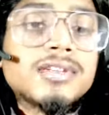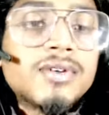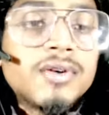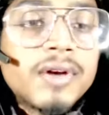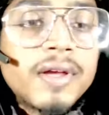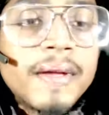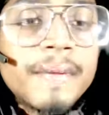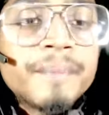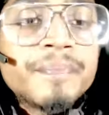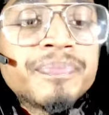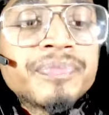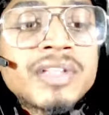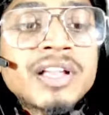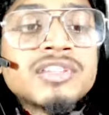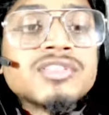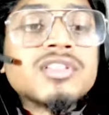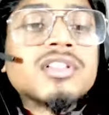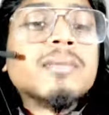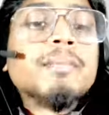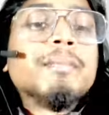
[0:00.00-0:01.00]
Okay,
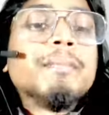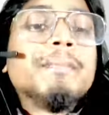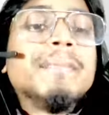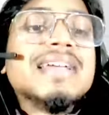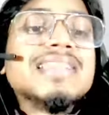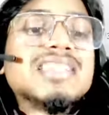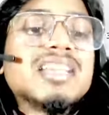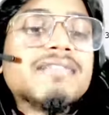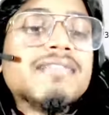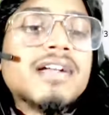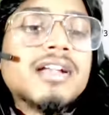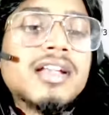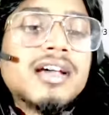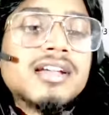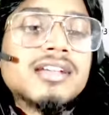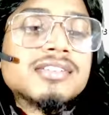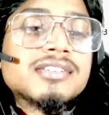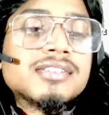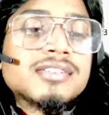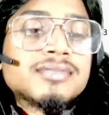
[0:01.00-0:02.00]
so the basic funda
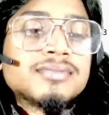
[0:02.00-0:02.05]
is